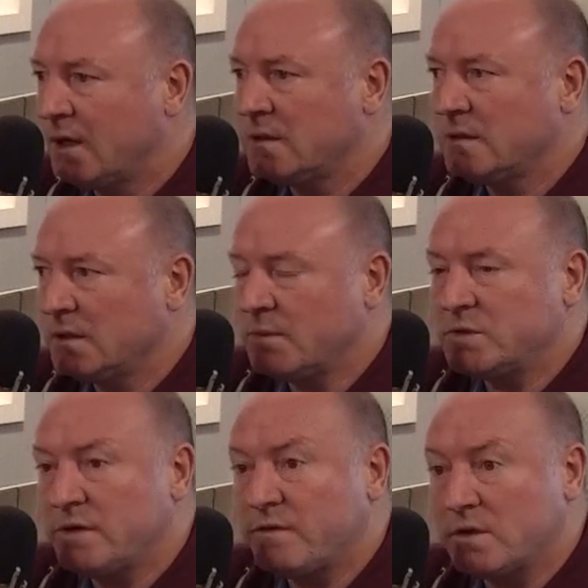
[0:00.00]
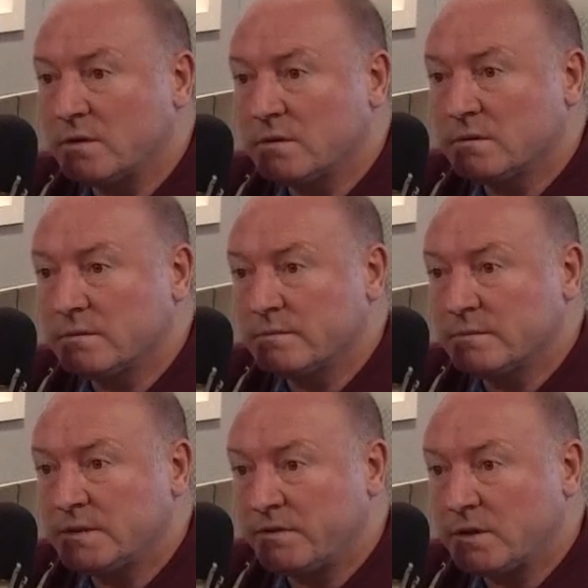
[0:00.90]
and it was difficult,
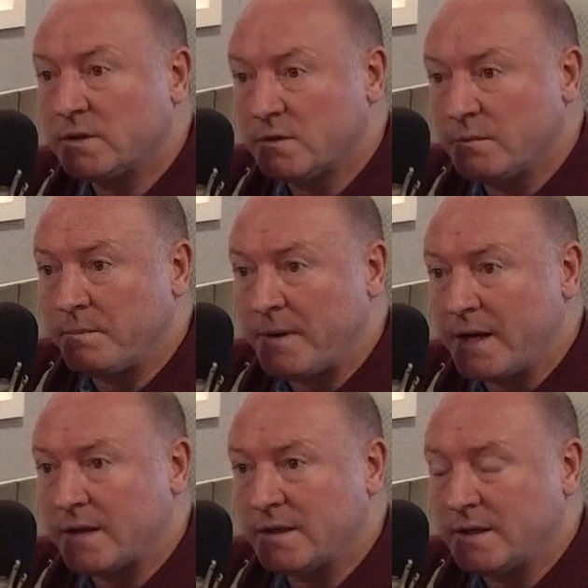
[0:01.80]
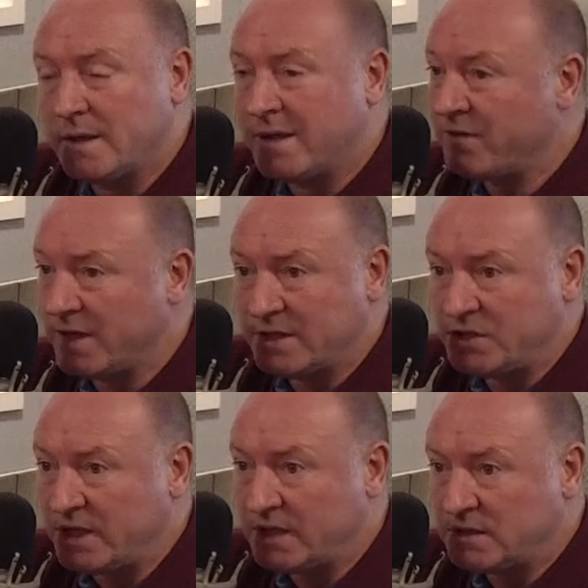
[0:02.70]
difficult coming back, and everything had
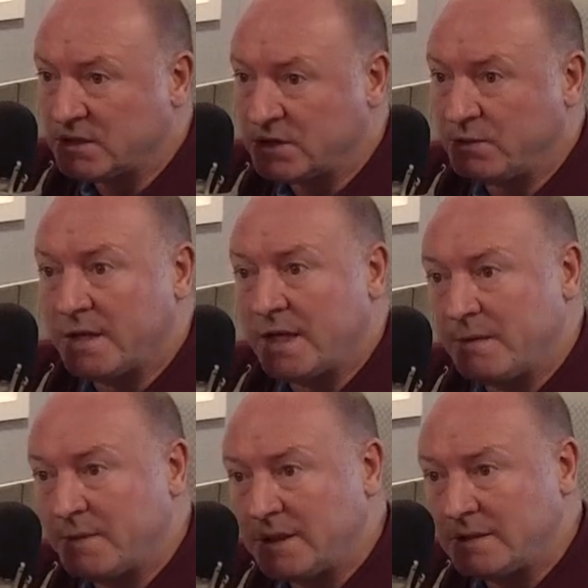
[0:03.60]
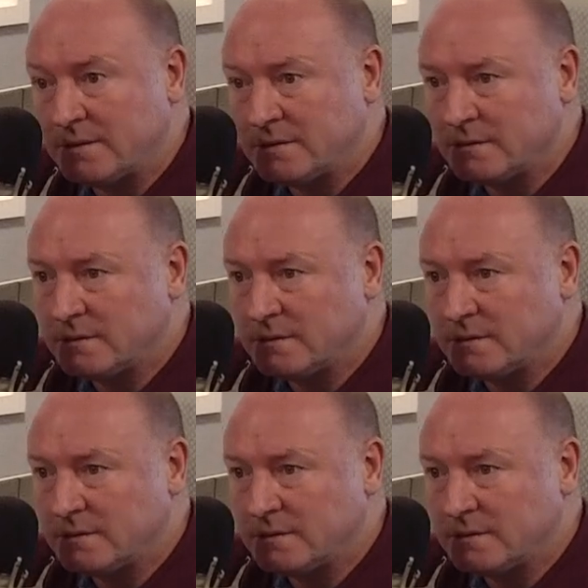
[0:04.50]
changed. Souey came in.